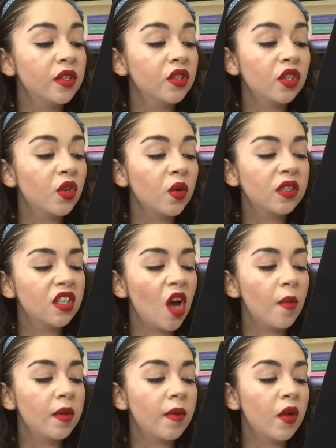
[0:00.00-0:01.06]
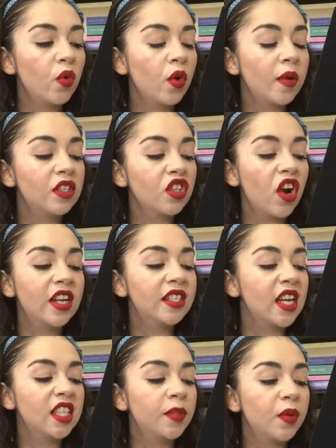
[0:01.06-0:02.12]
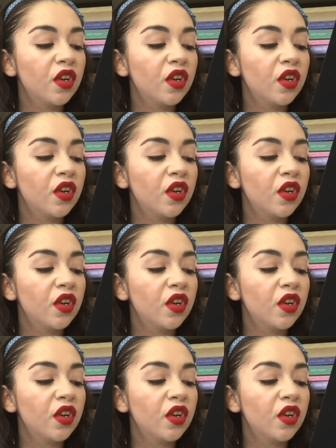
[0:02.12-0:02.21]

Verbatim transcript: so don't tell me my women aren't as